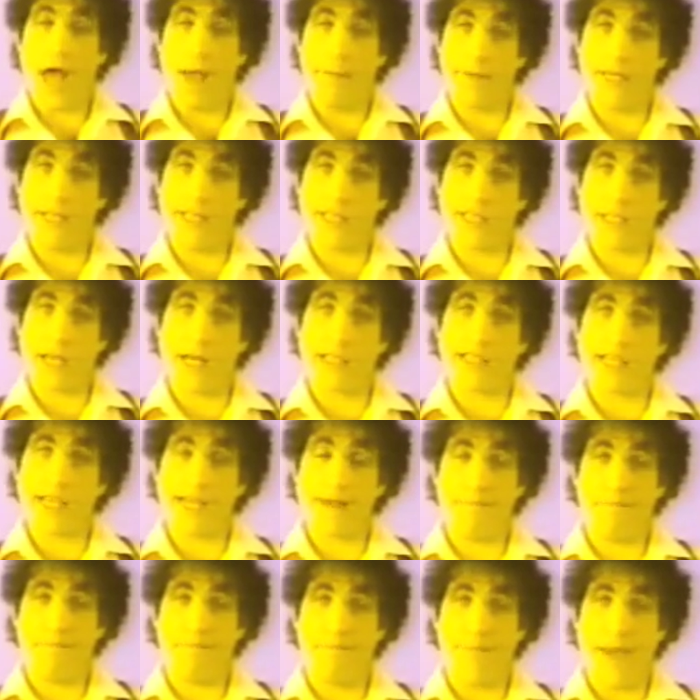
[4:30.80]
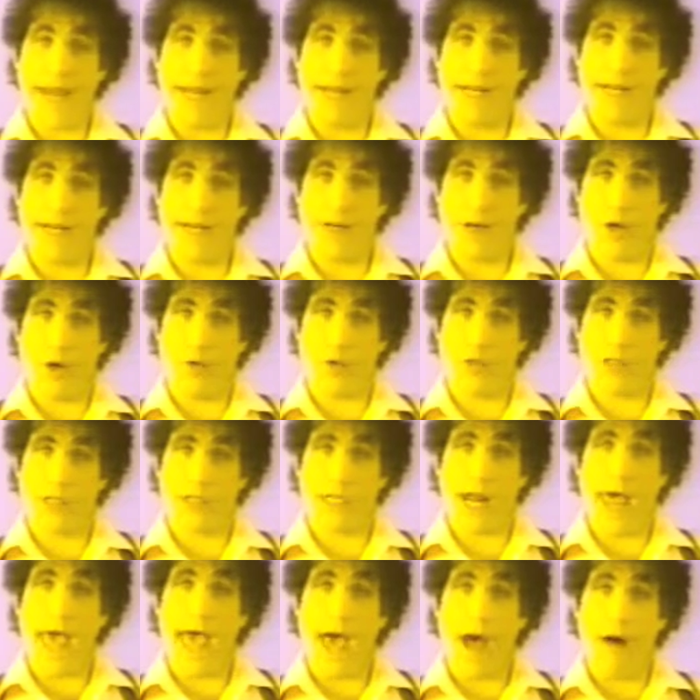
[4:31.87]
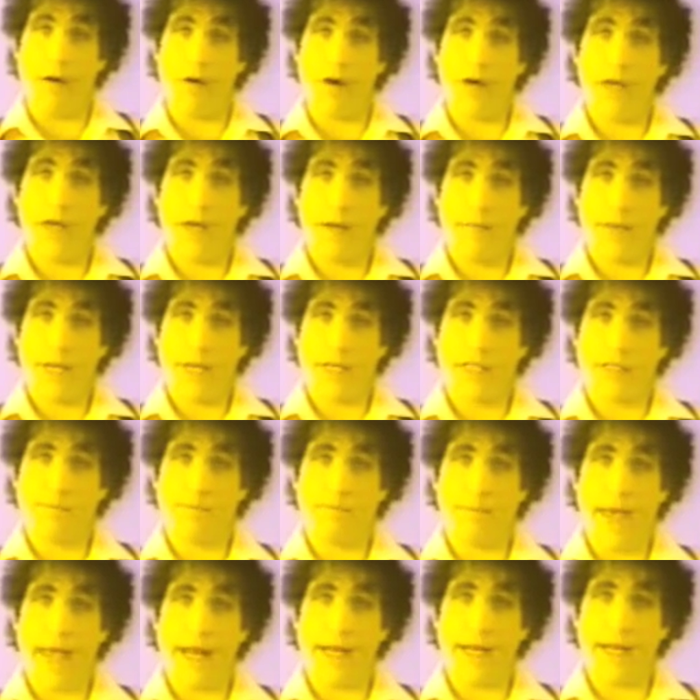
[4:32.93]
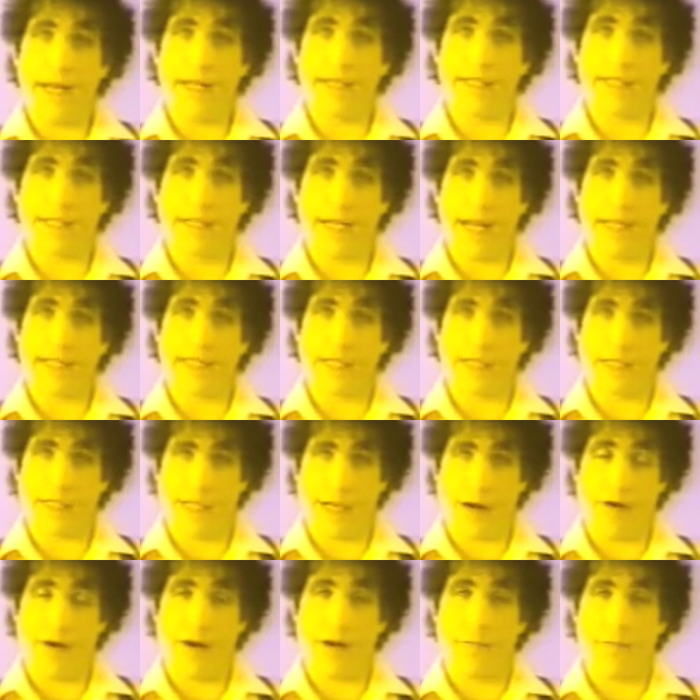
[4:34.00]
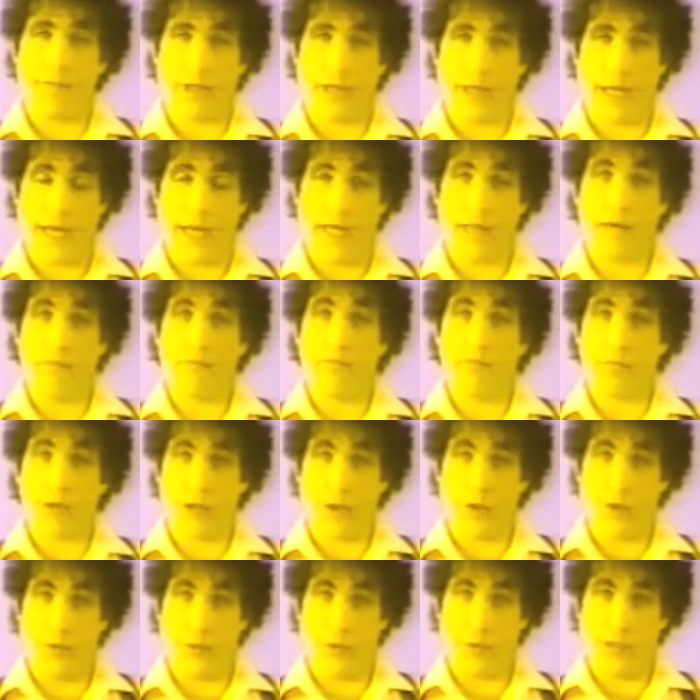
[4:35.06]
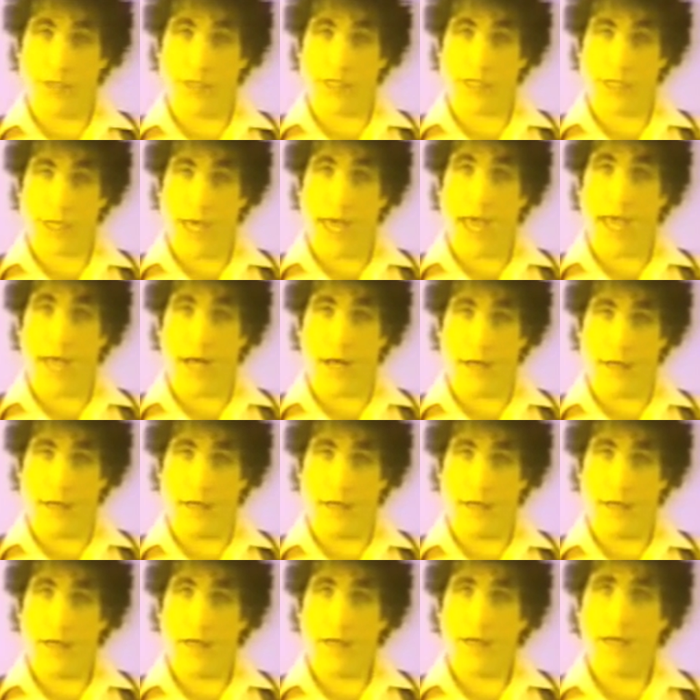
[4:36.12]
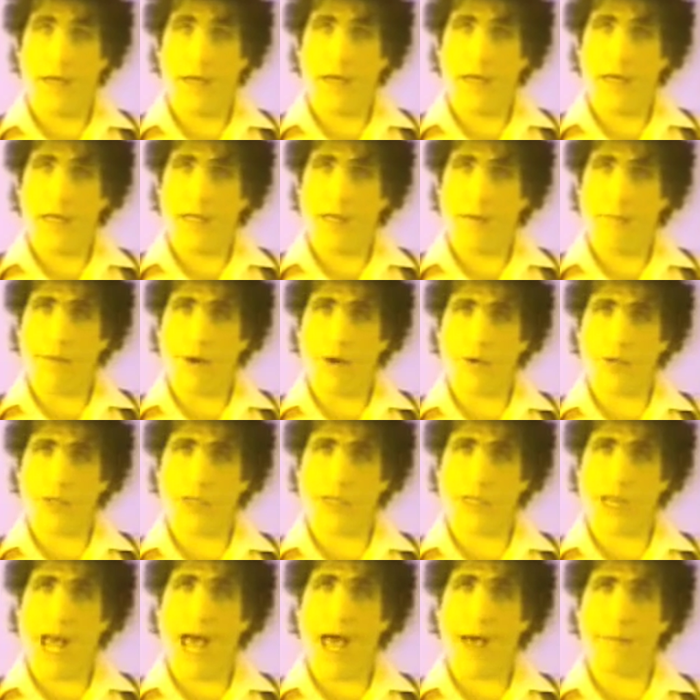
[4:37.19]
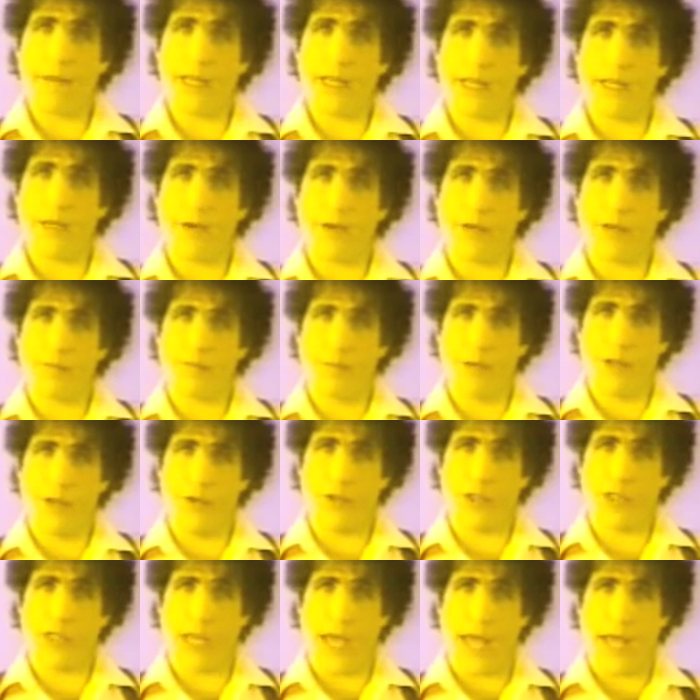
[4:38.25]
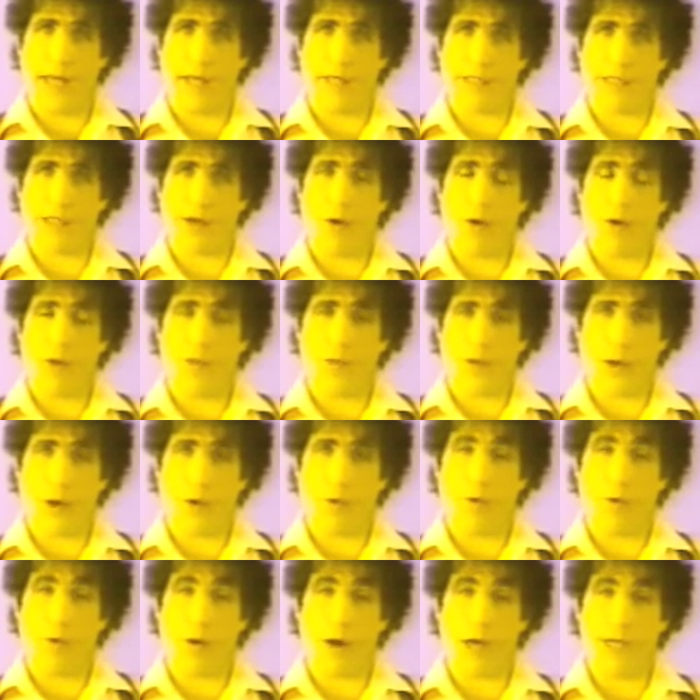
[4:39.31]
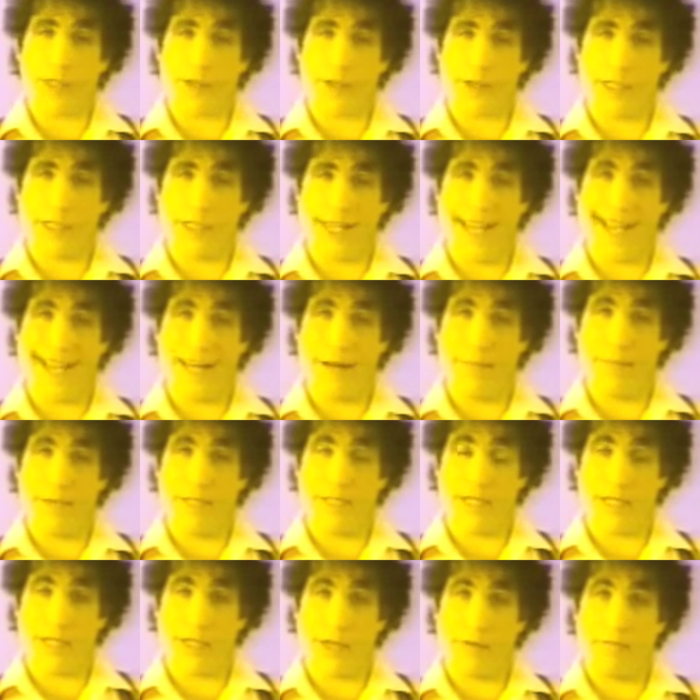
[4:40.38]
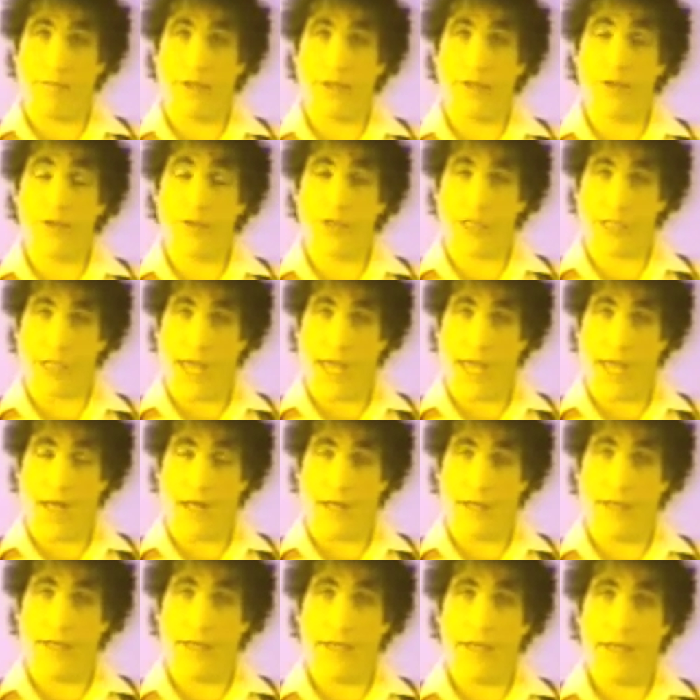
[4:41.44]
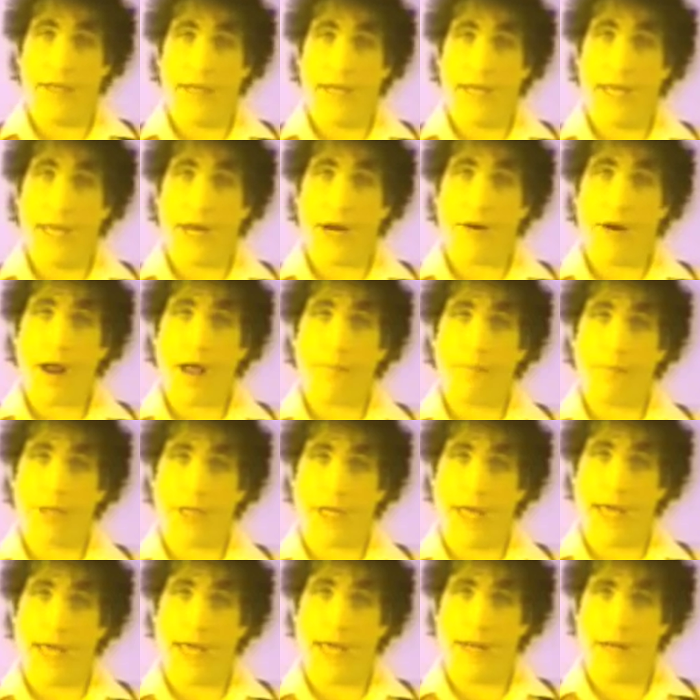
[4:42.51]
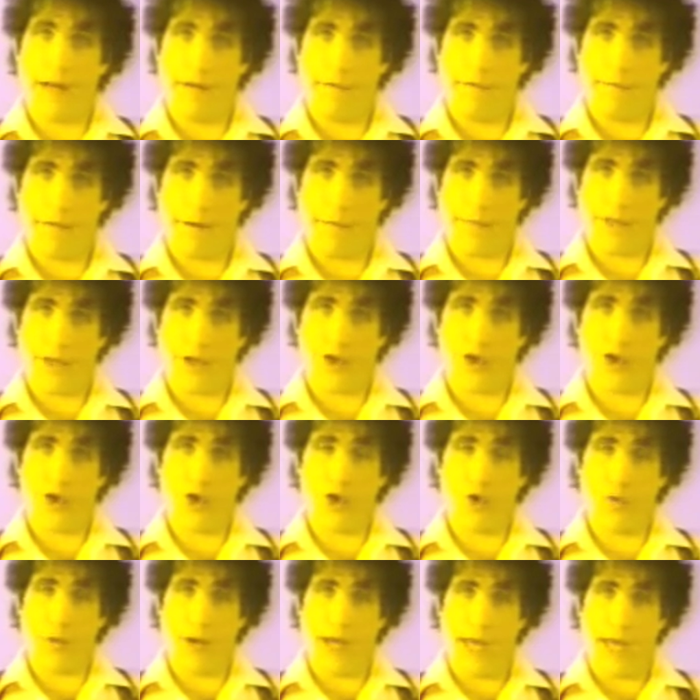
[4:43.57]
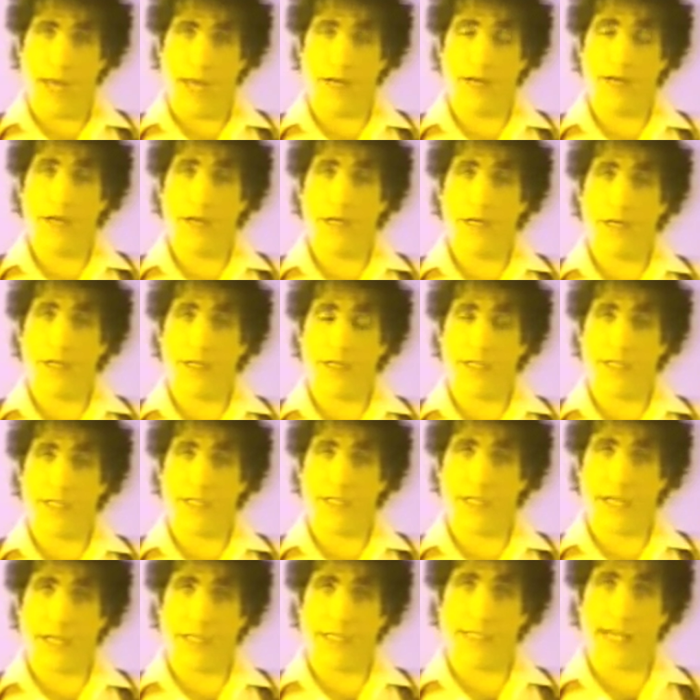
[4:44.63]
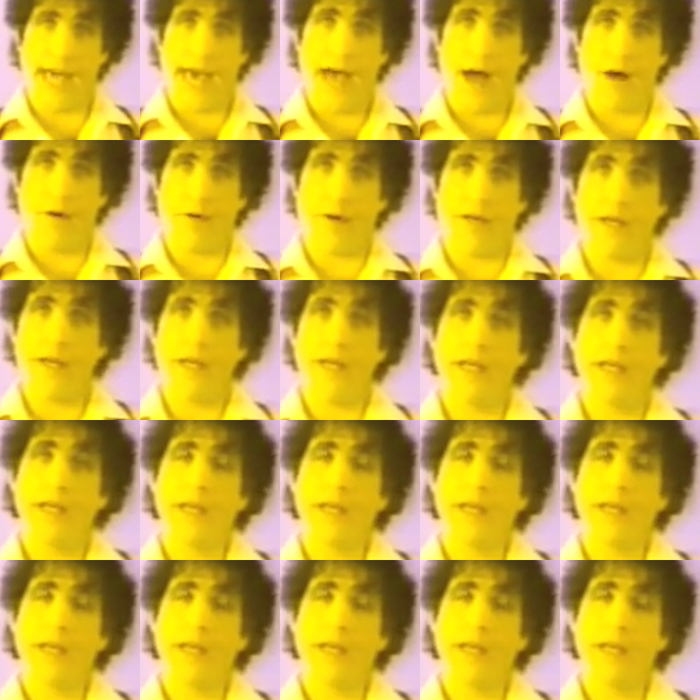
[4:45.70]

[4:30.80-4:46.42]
I'm discussing bending notes now because bending is necessary to play the blues scale. The most commonly used blues scale is called the cross or second position blues scale. Here I'll play it from the 2 in to the 6 out.